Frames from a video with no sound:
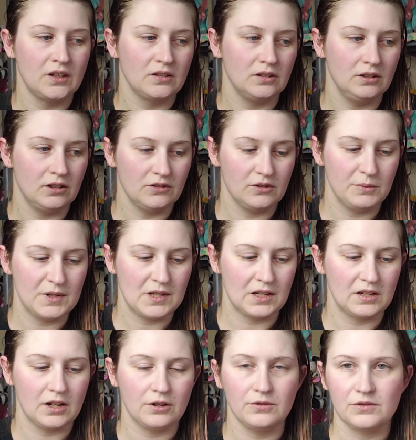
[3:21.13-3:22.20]
You know, they're missing
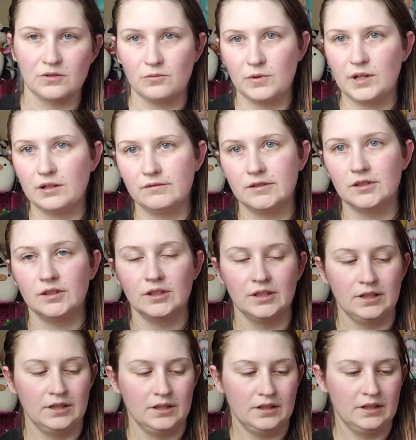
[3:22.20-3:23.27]
toes or whatever.
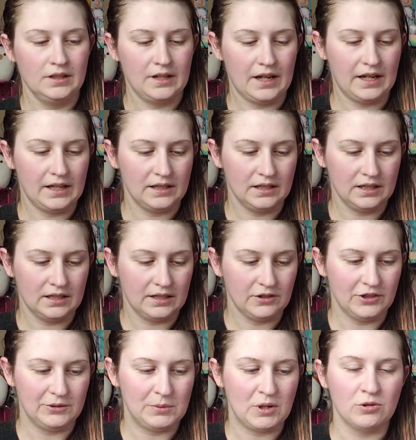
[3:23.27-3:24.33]
And it
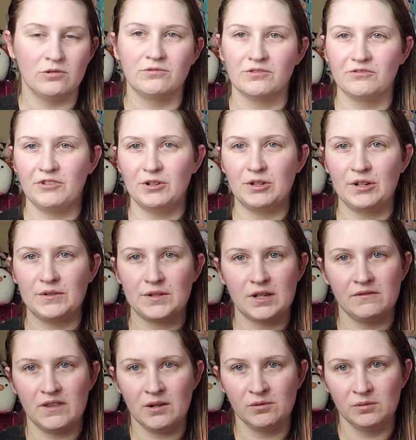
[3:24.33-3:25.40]
would be cool for photos
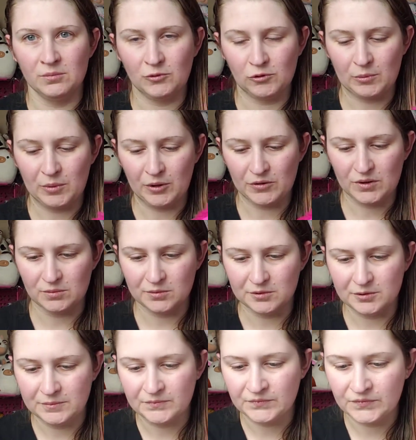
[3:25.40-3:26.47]
if they were more posable.
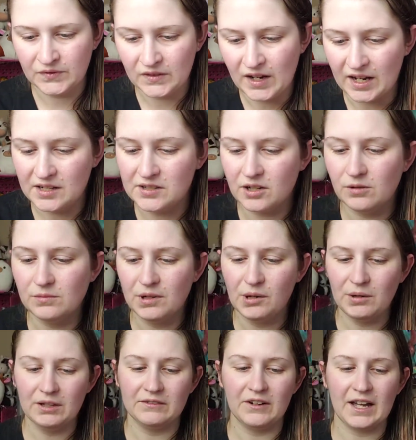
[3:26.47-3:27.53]
I don't know
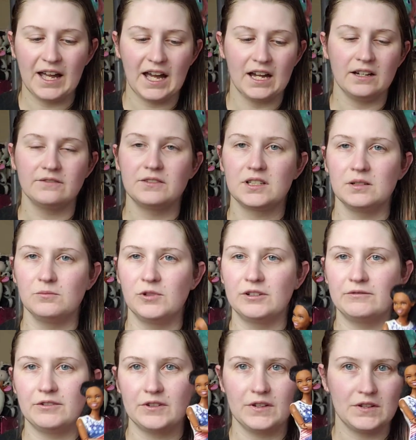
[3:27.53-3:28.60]
if I have someone
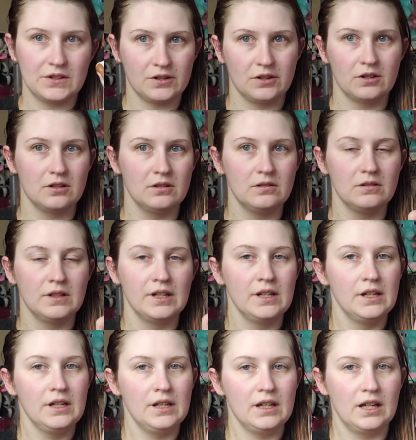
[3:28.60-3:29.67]
for this girl.
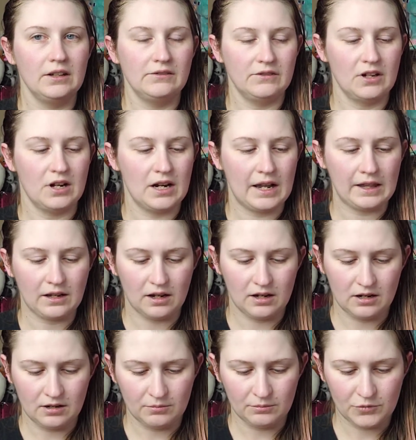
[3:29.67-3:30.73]
If not,
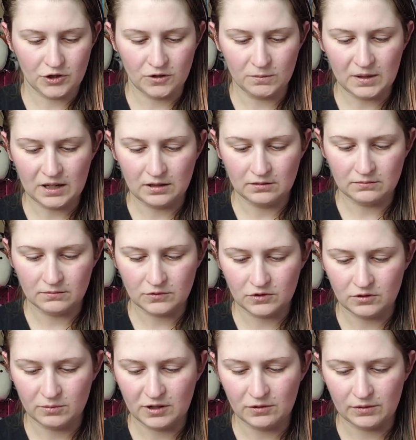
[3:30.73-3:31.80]
she'll be
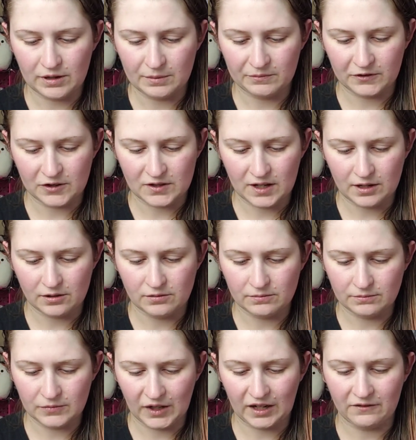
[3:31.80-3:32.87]
going up for sale.
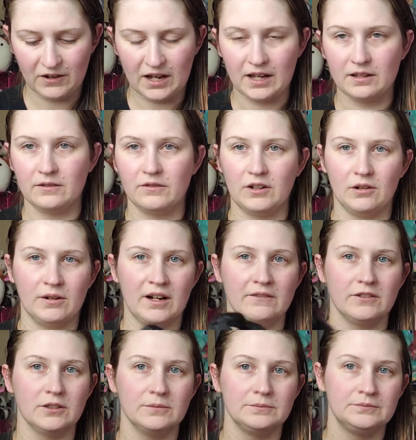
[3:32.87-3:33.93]
Like if I don't have
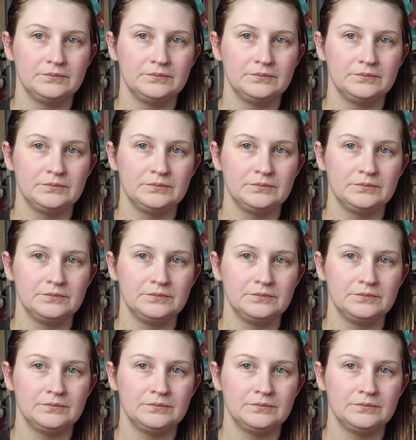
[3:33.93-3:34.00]
a,